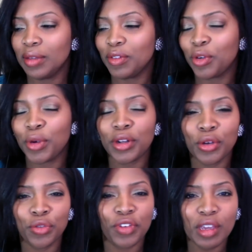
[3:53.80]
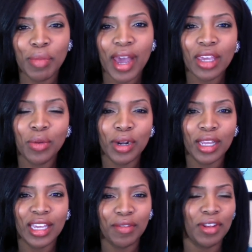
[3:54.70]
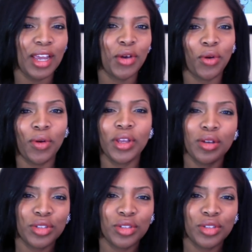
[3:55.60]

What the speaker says: critical feedback, you want to give it like an Oreo.